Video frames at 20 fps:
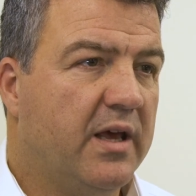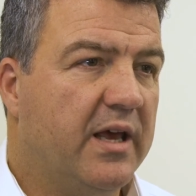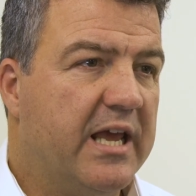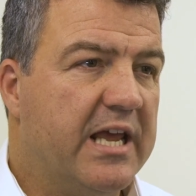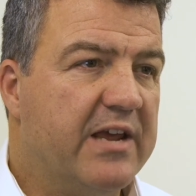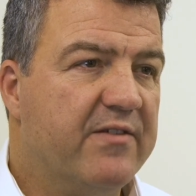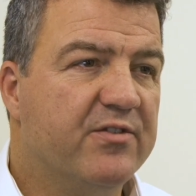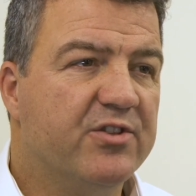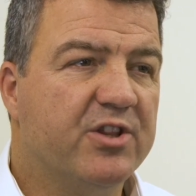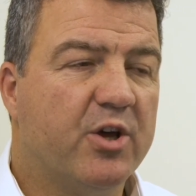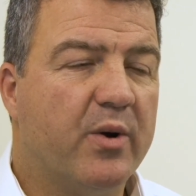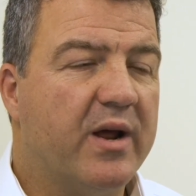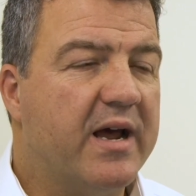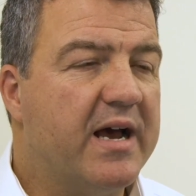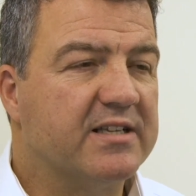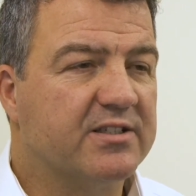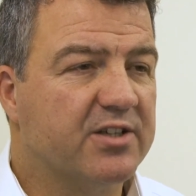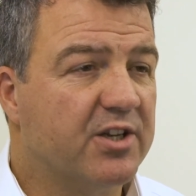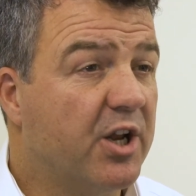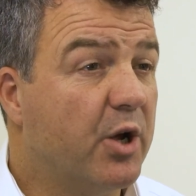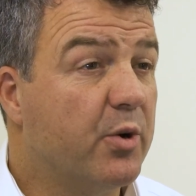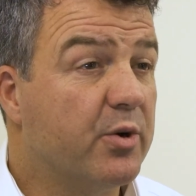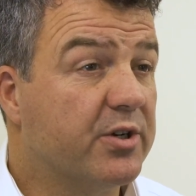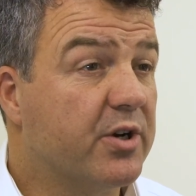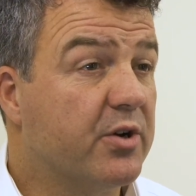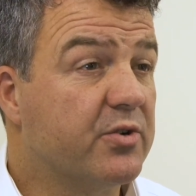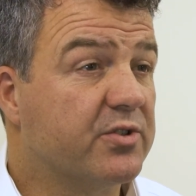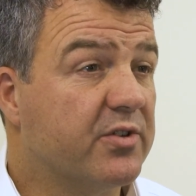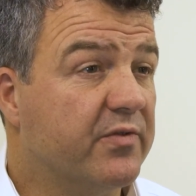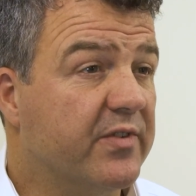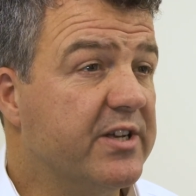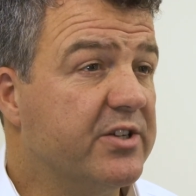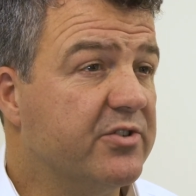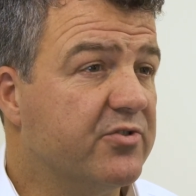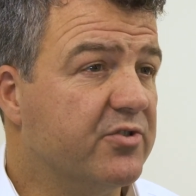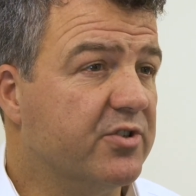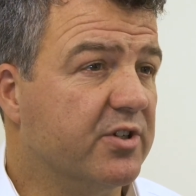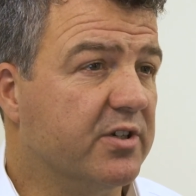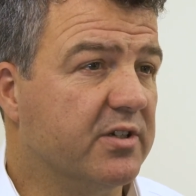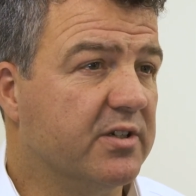Even though it has a lower dose of
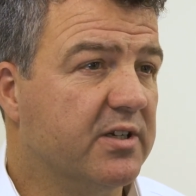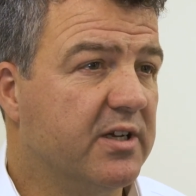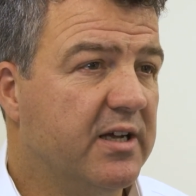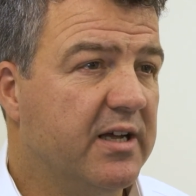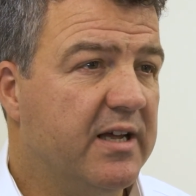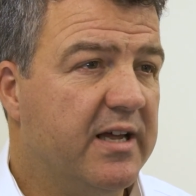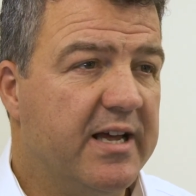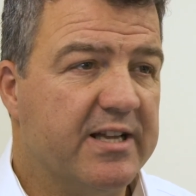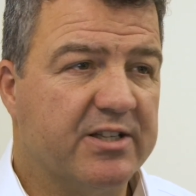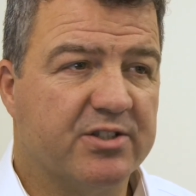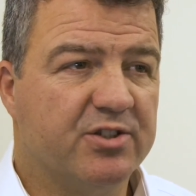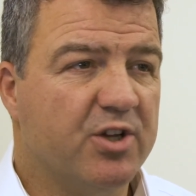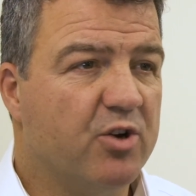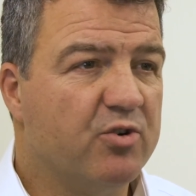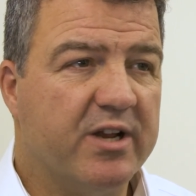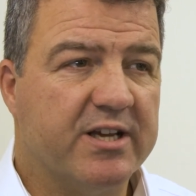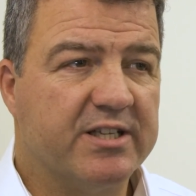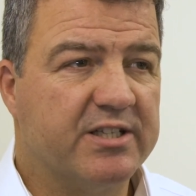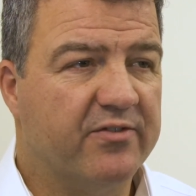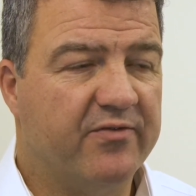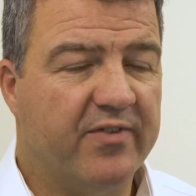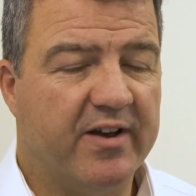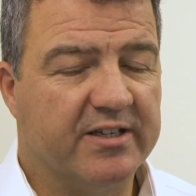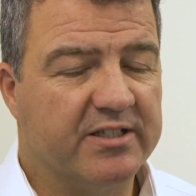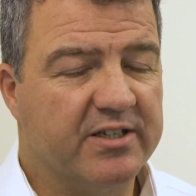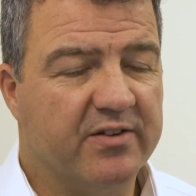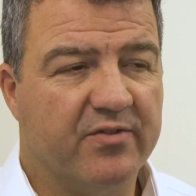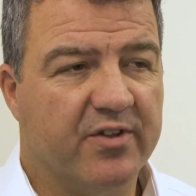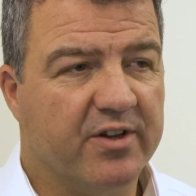oestrogen, it's no less effective